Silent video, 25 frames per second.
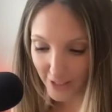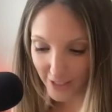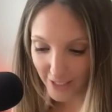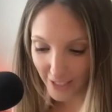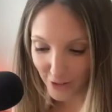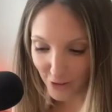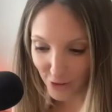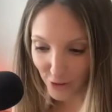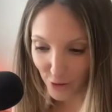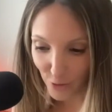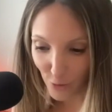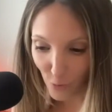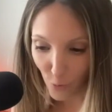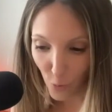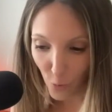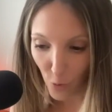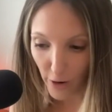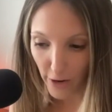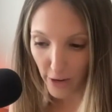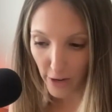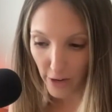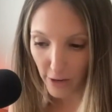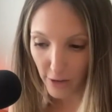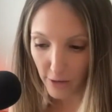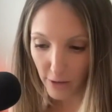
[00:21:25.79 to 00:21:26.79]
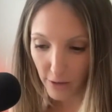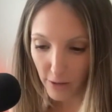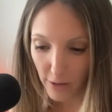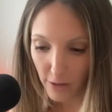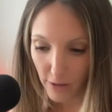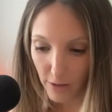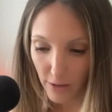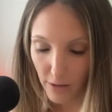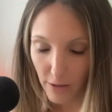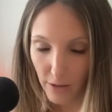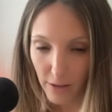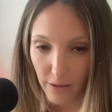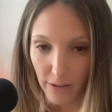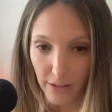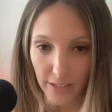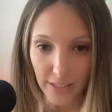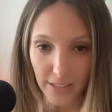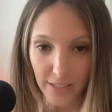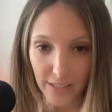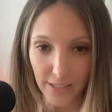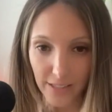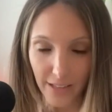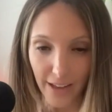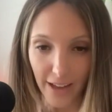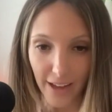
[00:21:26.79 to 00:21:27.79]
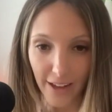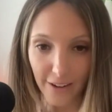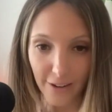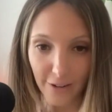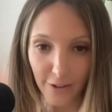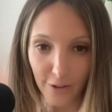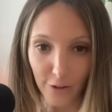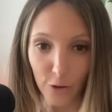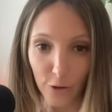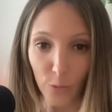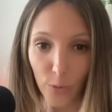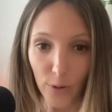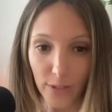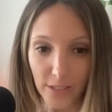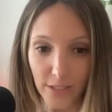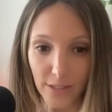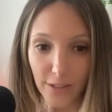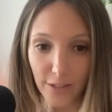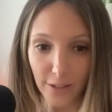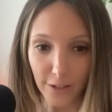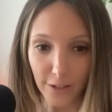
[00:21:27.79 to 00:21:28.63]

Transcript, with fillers: as to what is that or what's yeah.